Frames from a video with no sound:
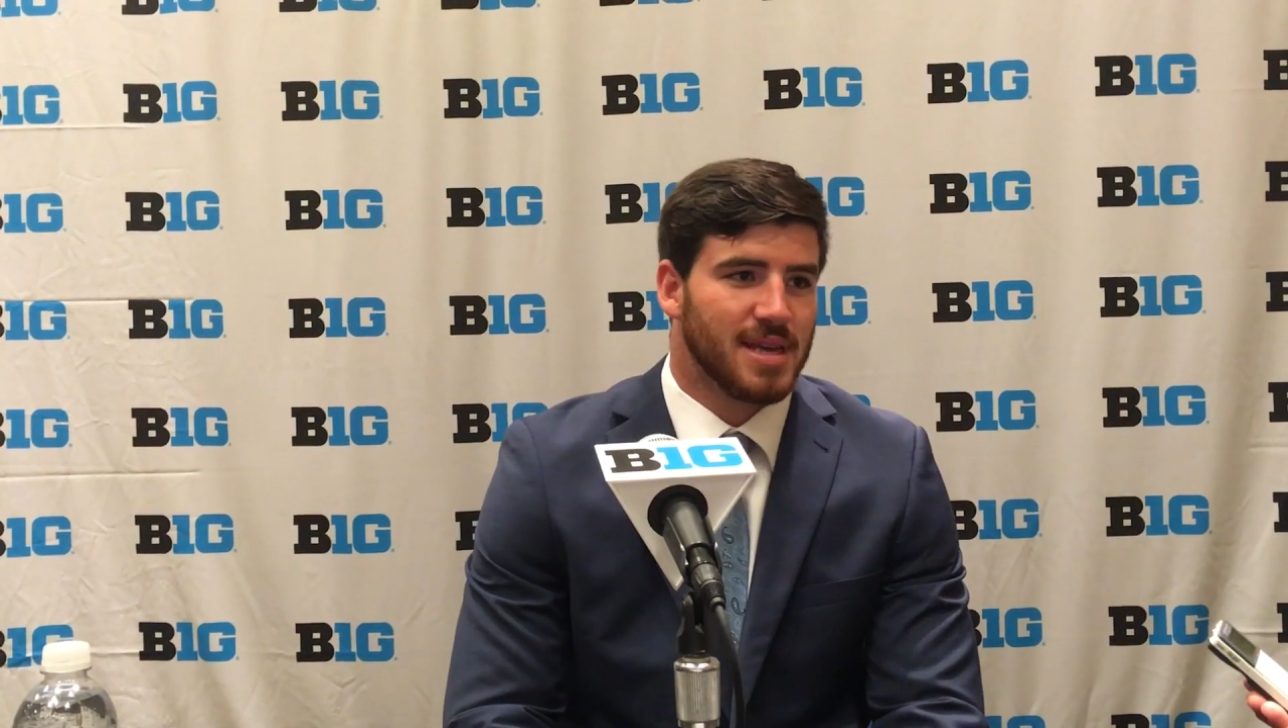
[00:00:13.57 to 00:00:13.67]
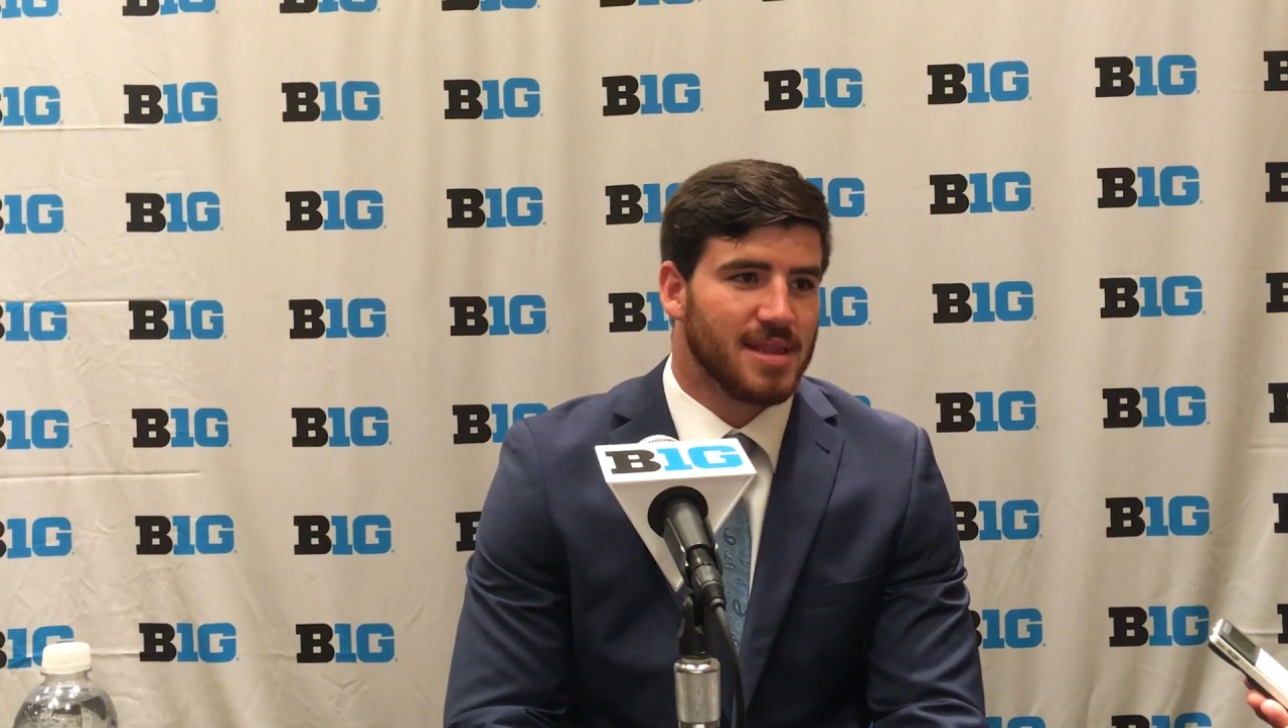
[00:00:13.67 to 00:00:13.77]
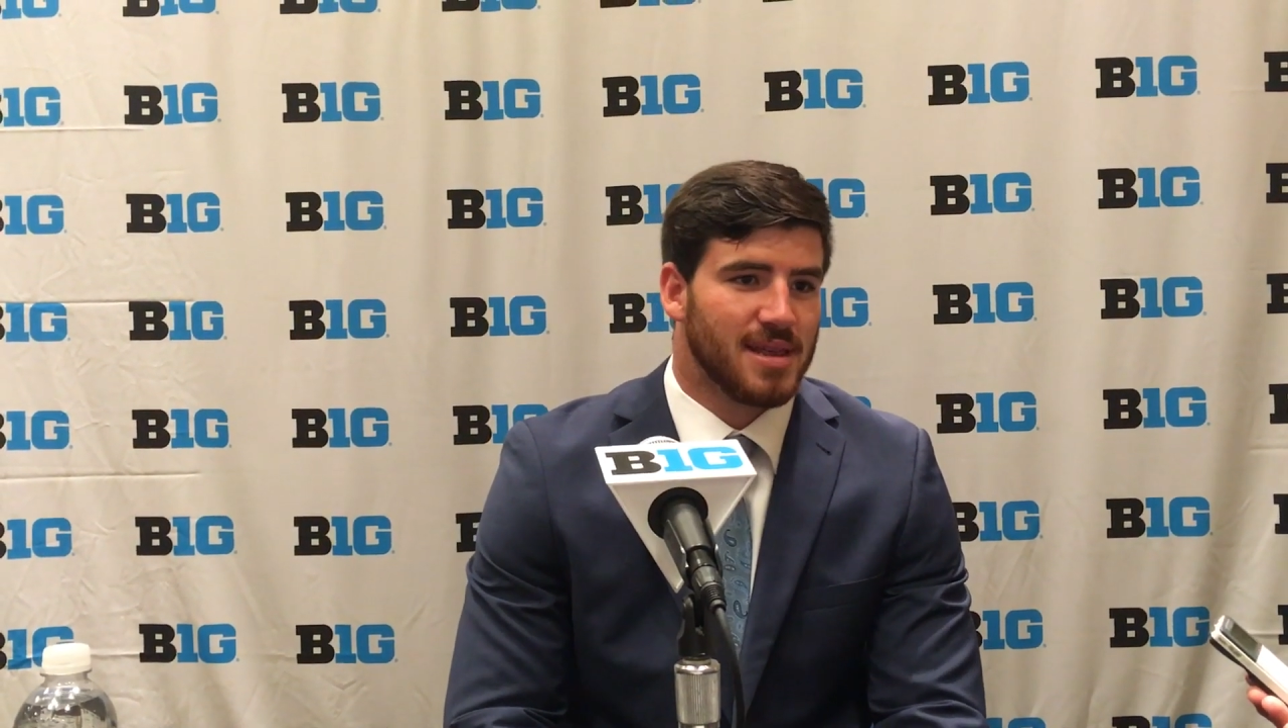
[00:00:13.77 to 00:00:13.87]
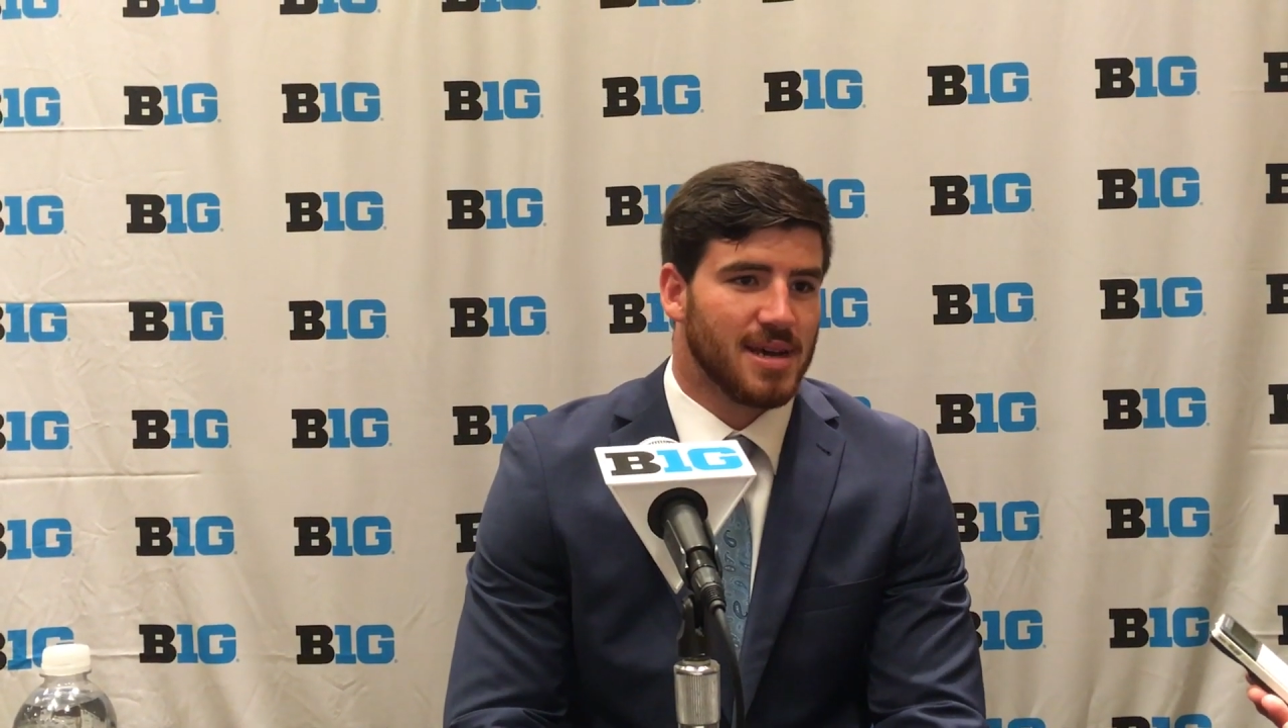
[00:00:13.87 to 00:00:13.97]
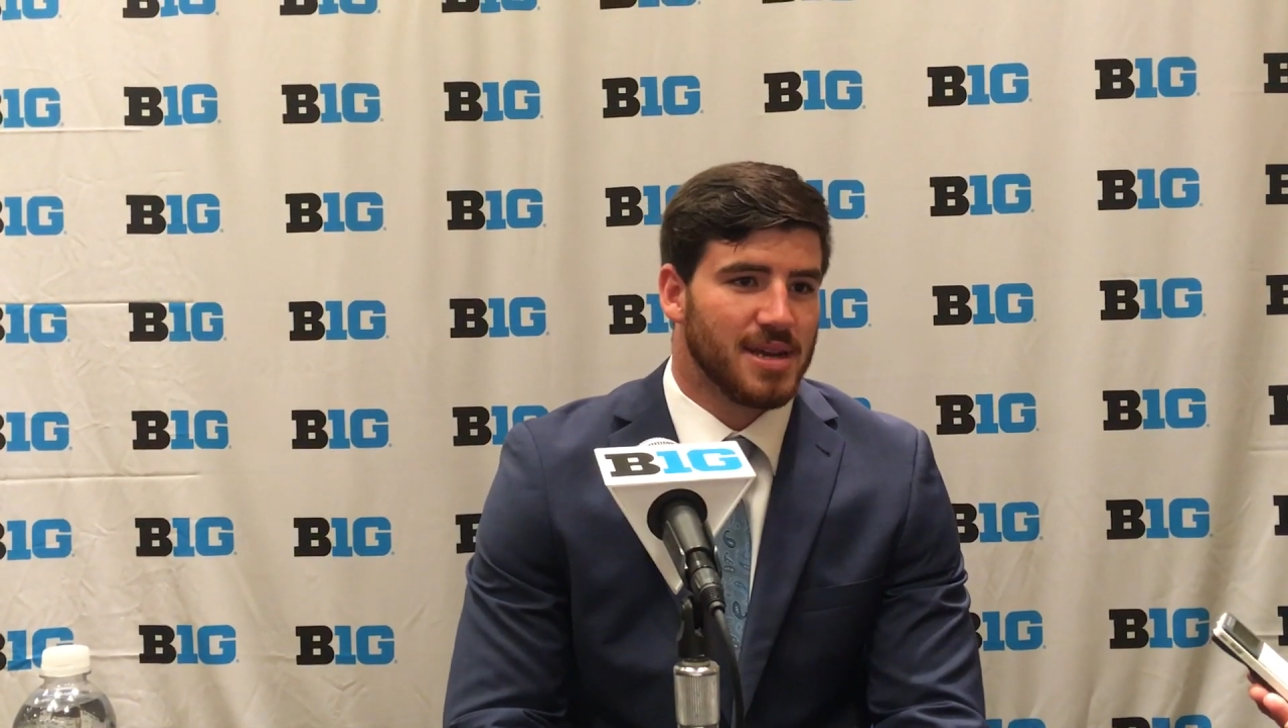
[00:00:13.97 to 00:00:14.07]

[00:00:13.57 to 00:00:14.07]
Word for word: that uh,